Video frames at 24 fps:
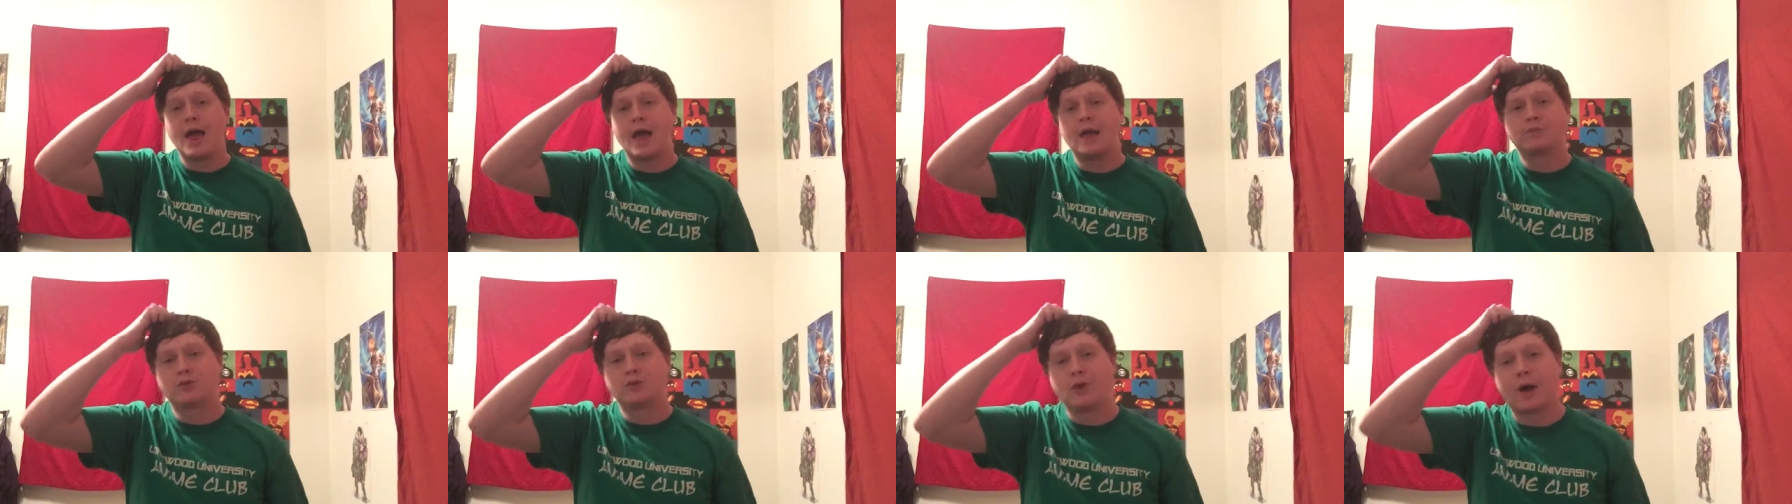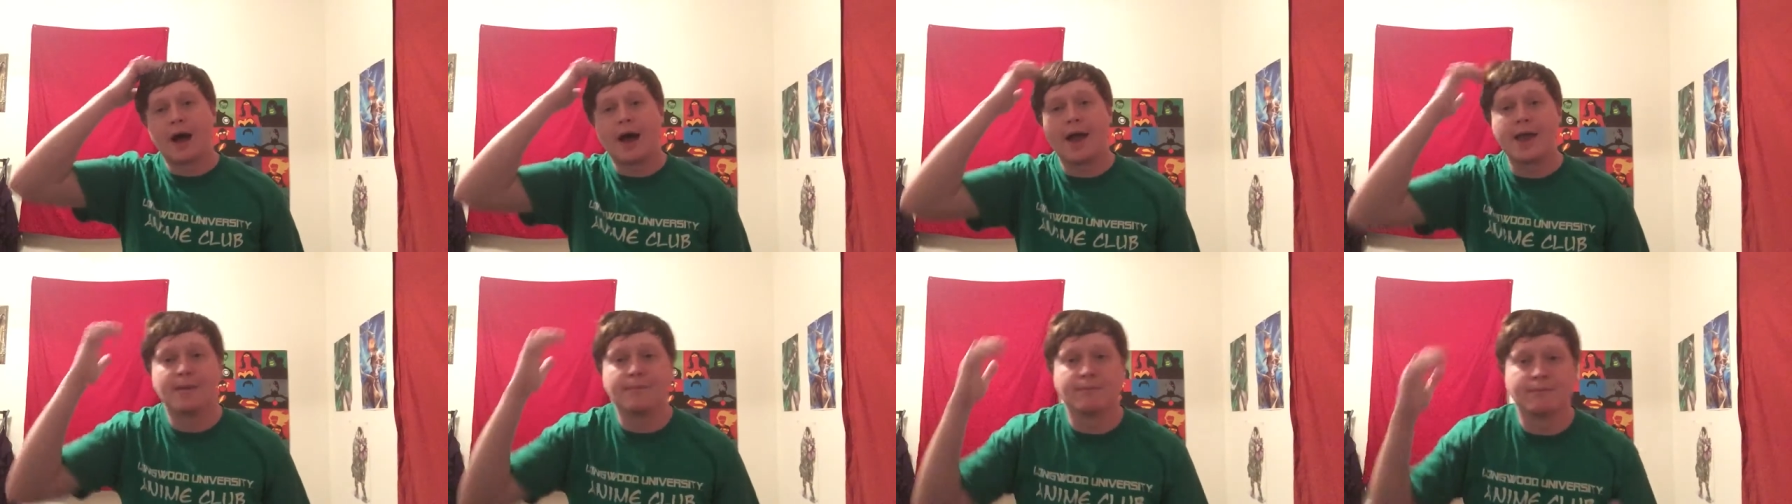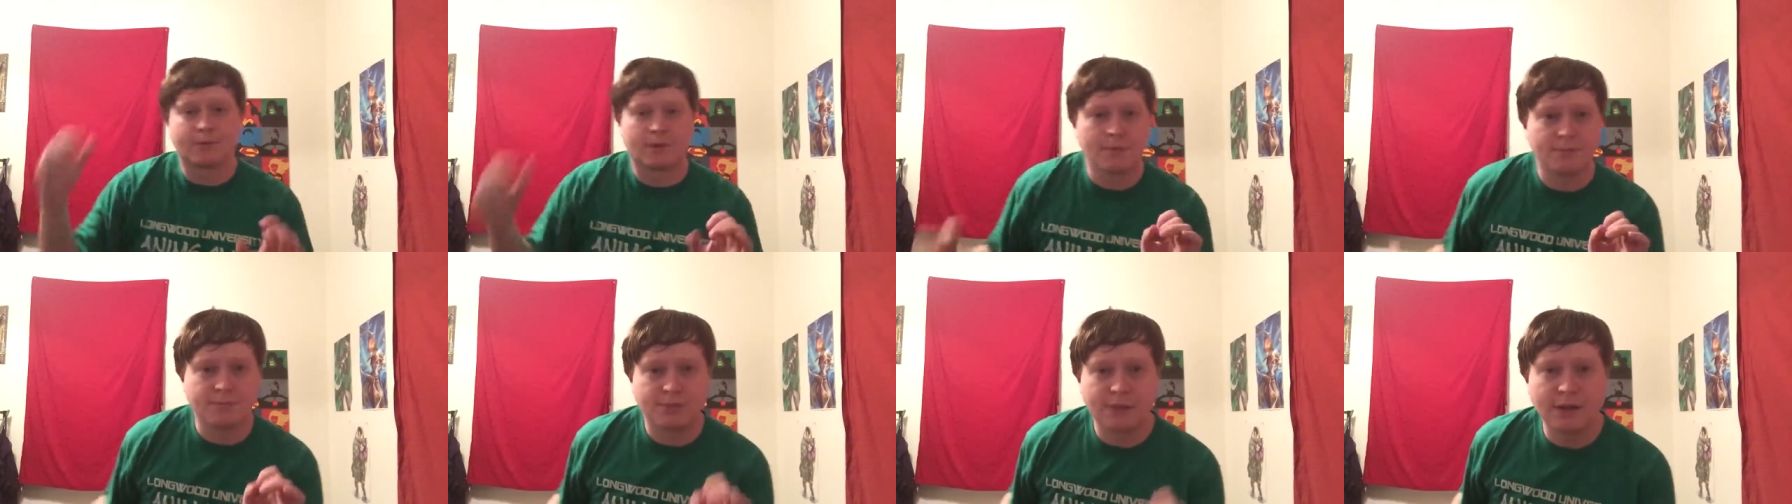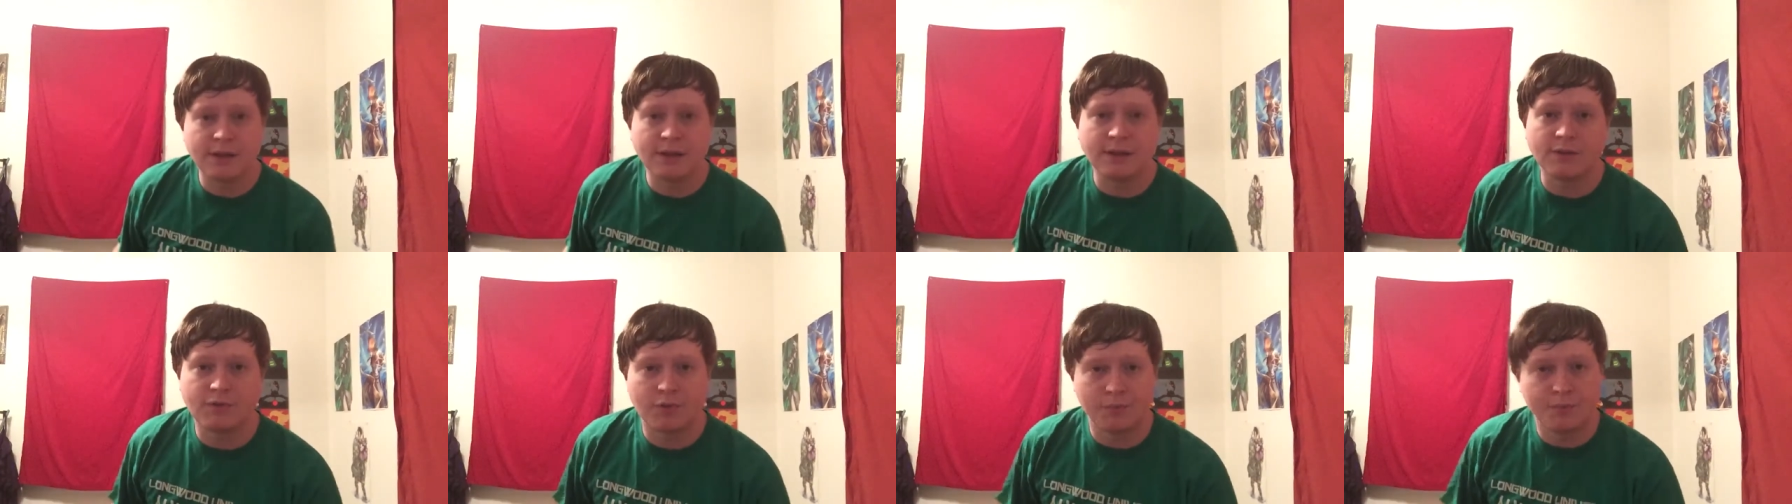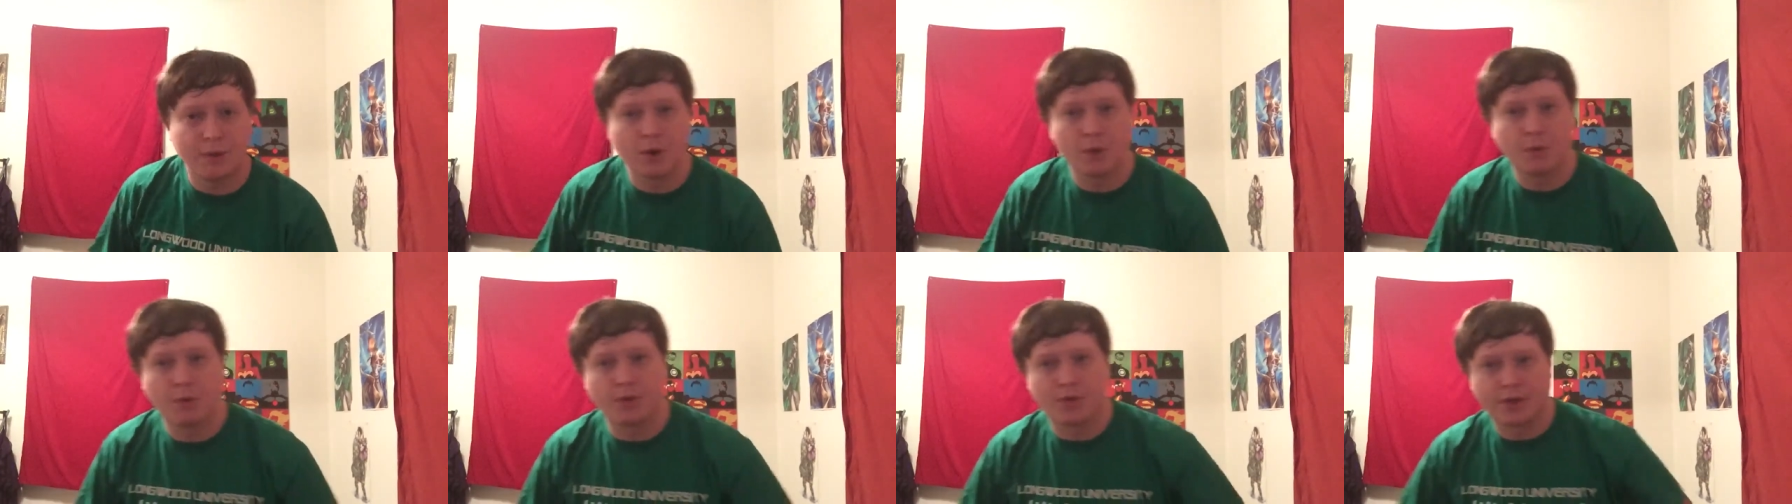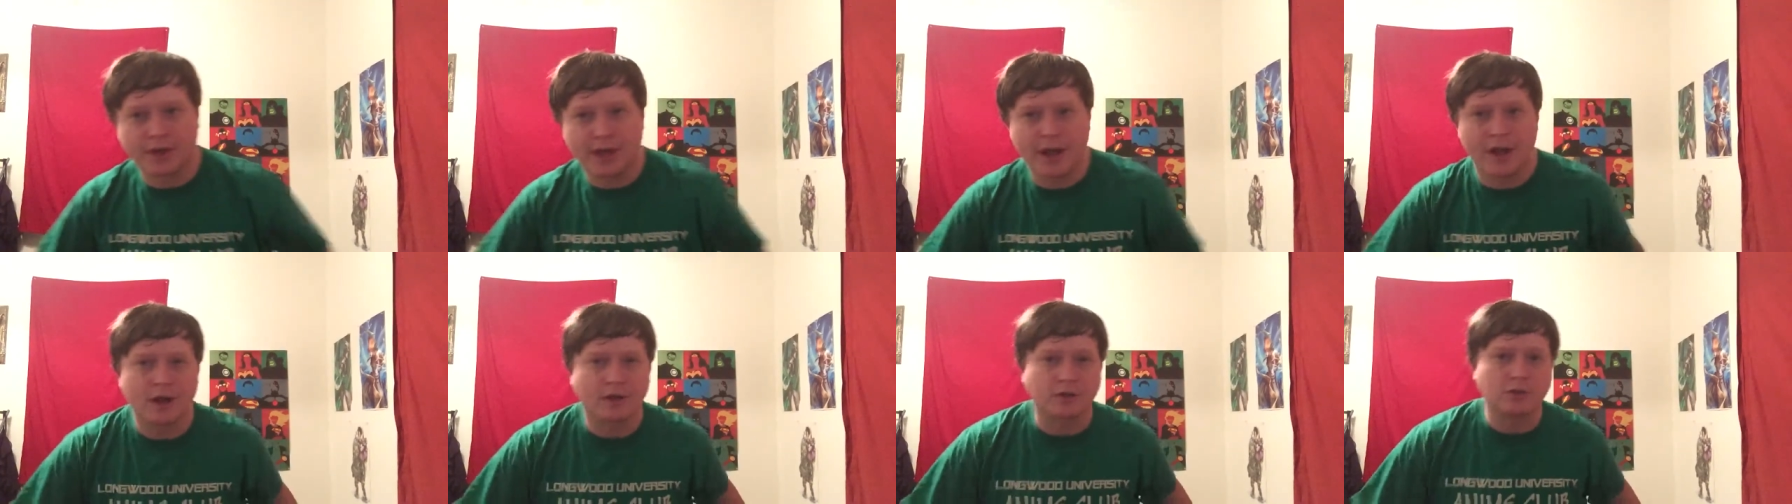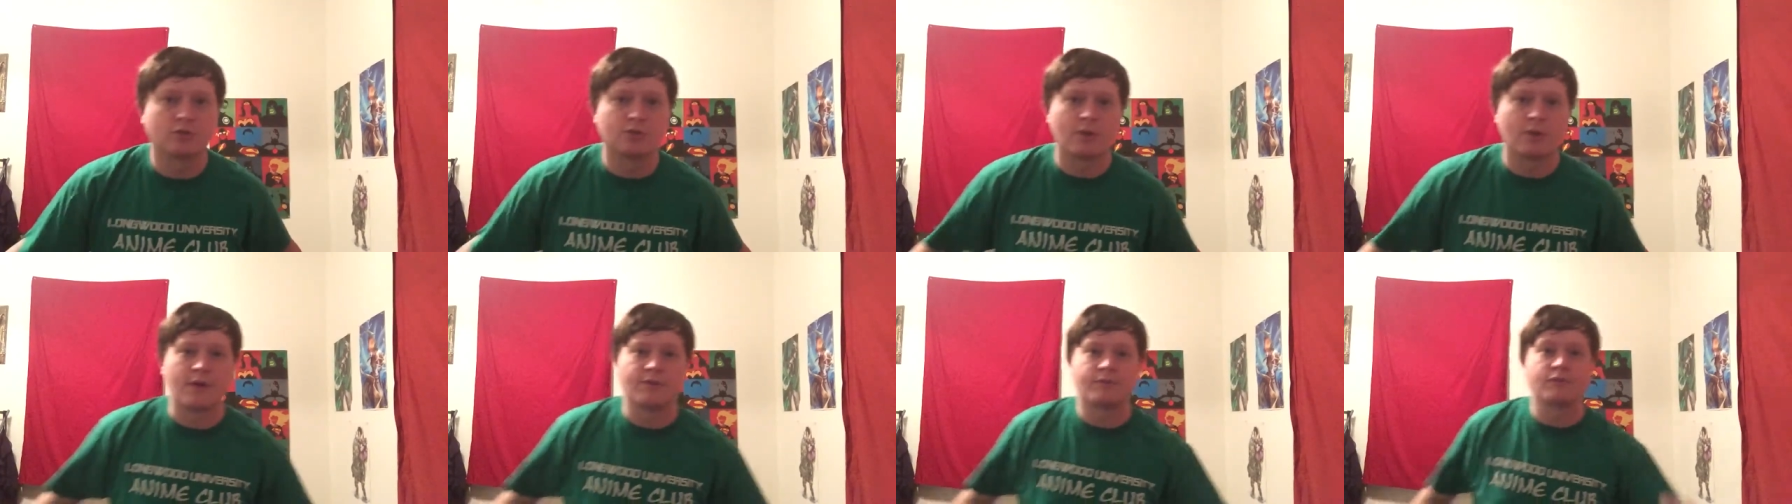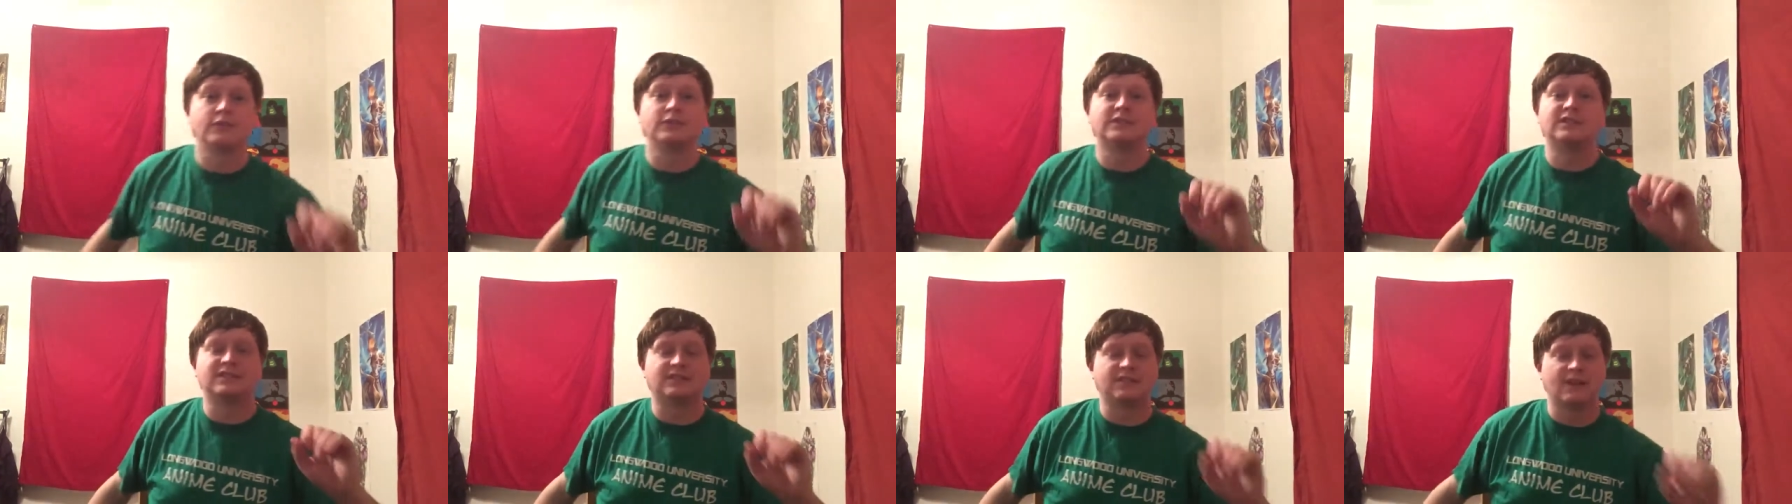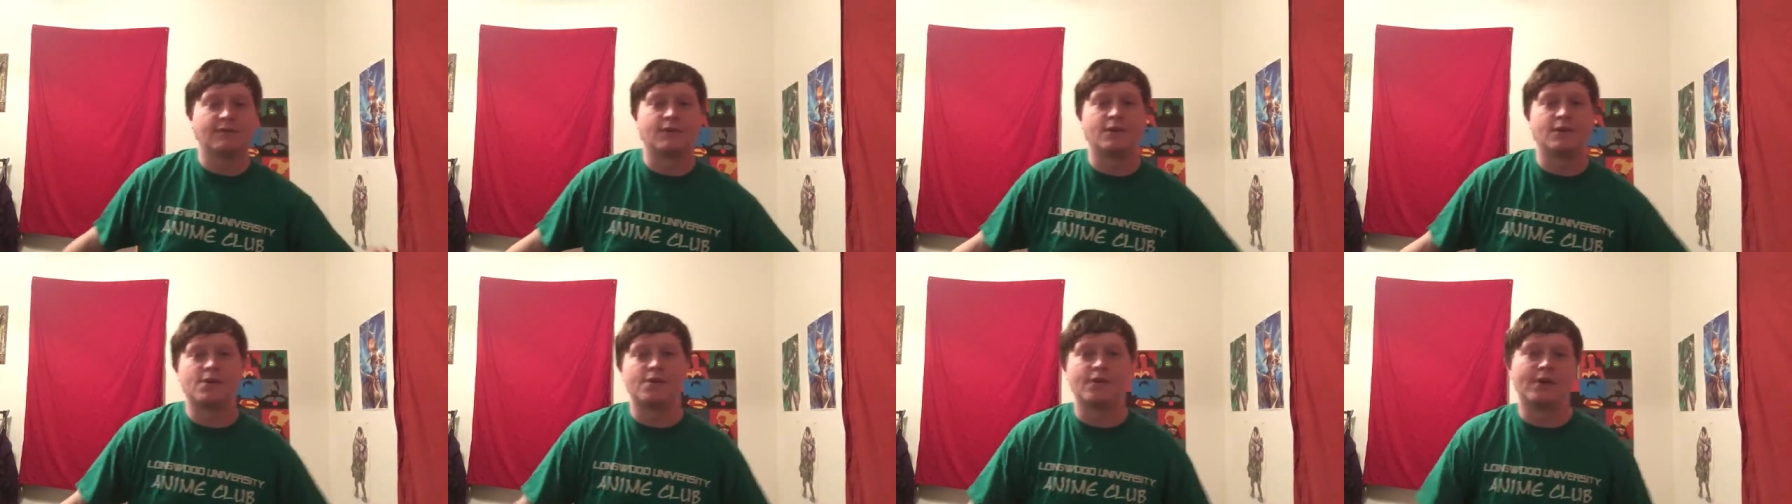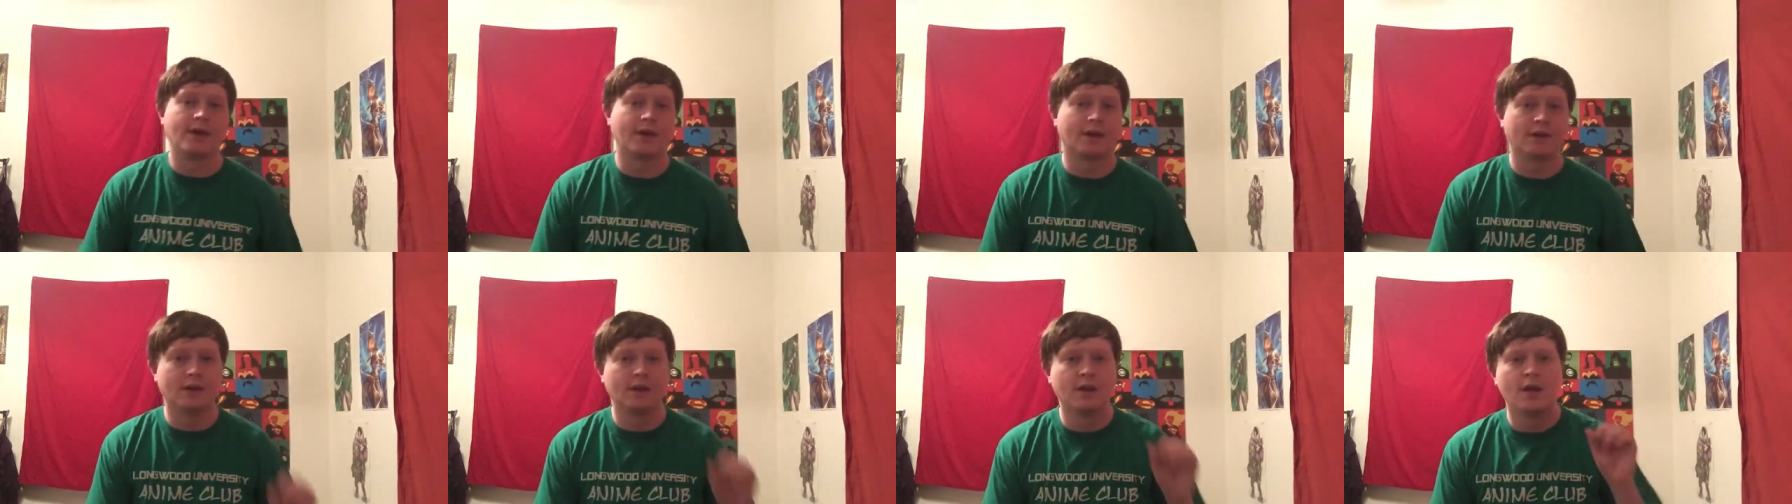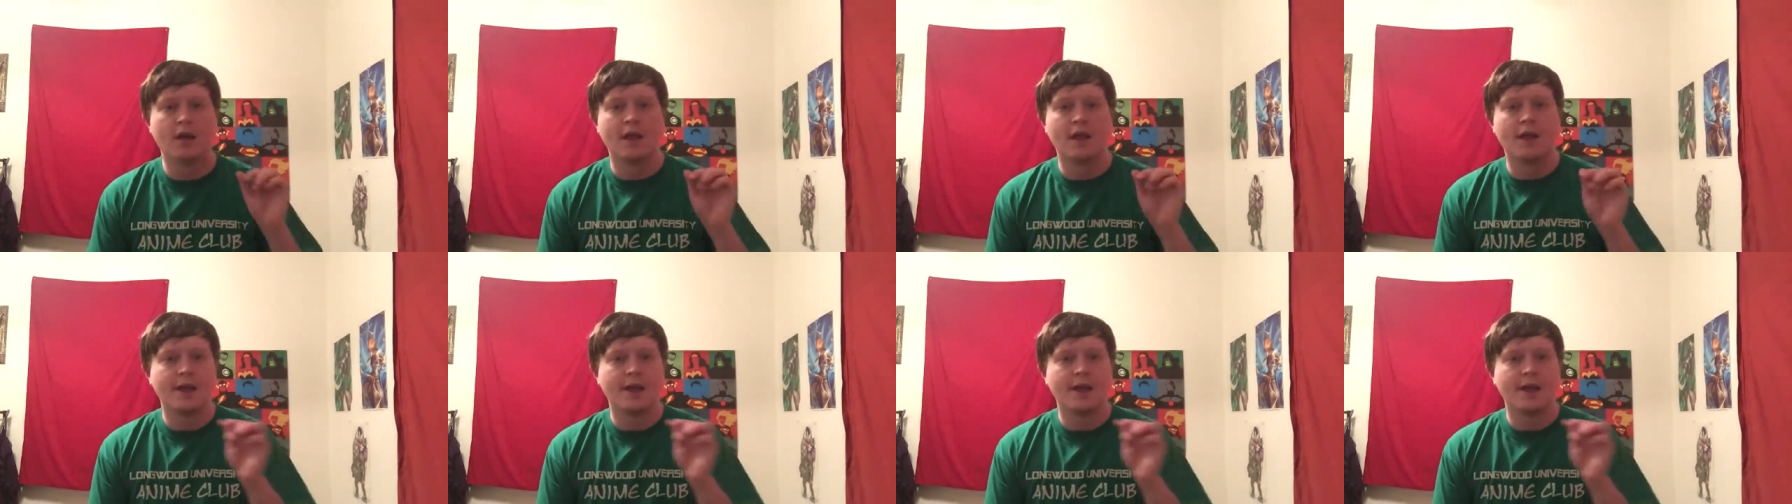So I am completely familiar with the characters, references, and everything,